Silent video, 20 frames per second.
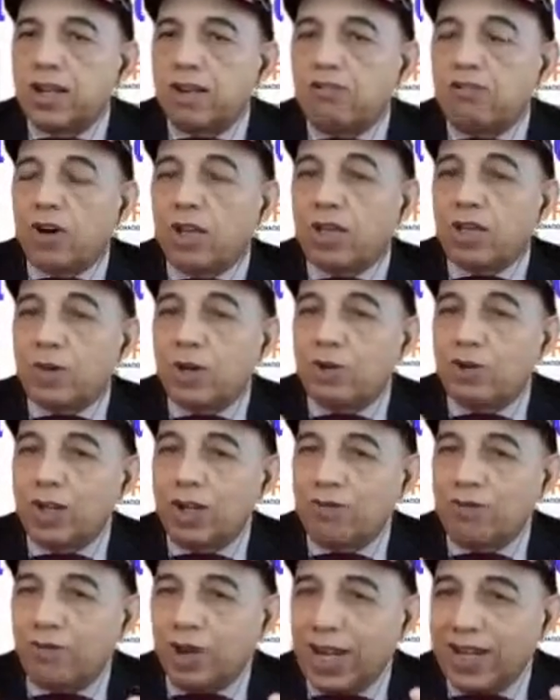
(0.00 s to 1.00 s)
What about
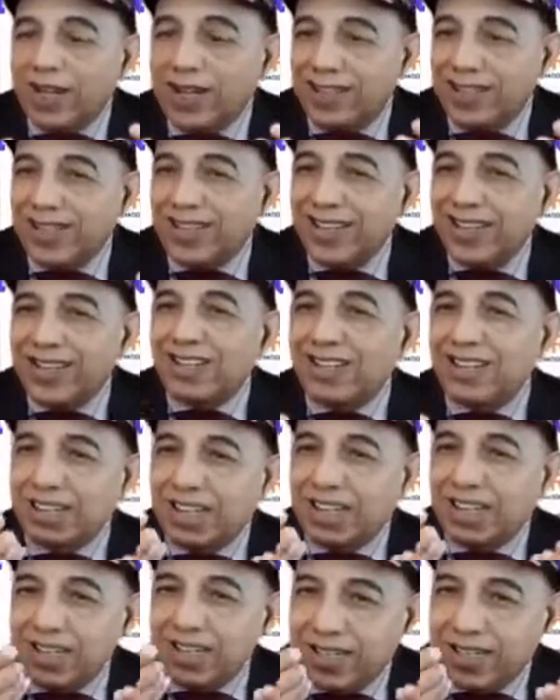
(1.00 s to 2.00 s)
the financial
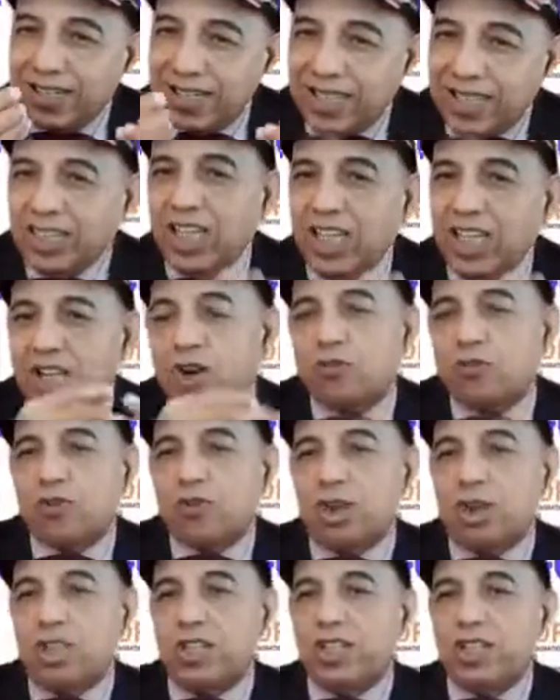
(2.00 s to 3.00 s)
condition of
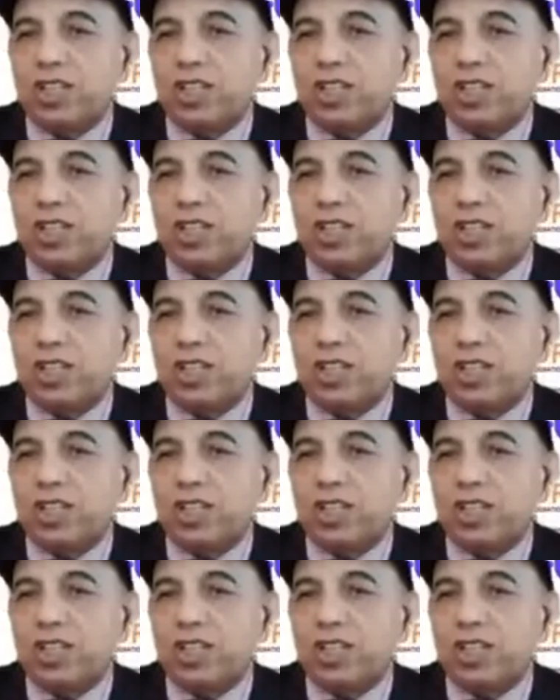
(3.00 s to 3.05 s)
colleges?